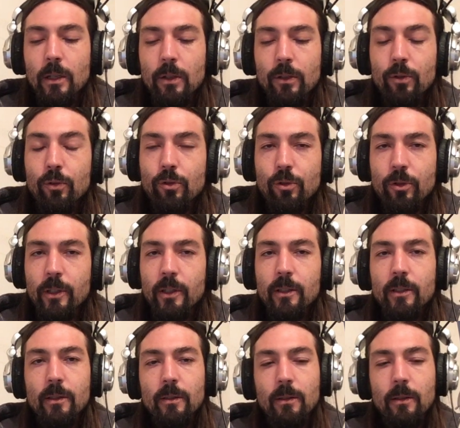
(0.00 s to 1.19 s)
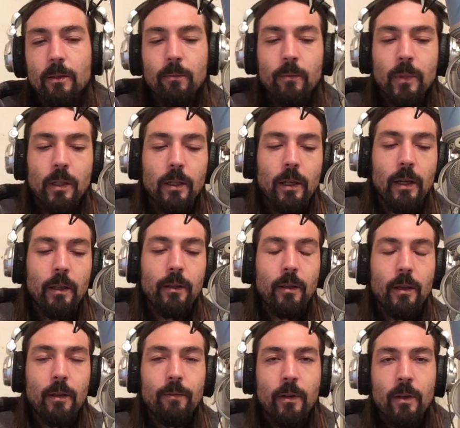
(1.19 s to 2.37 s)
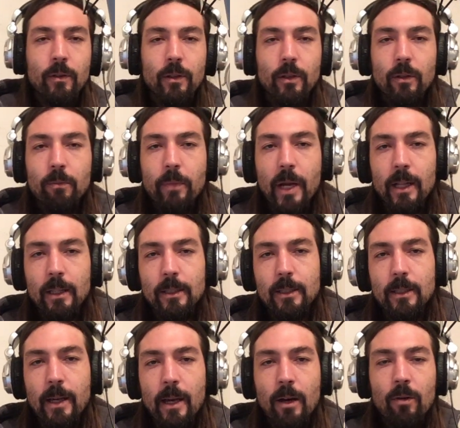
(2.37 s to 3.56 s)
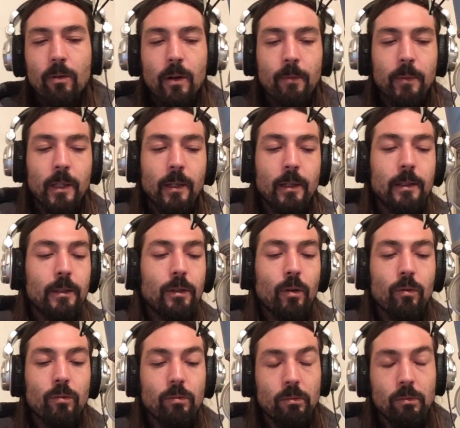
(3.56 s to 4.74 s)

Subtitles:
nutrients, but I think I found a good balance now. I mean, I don't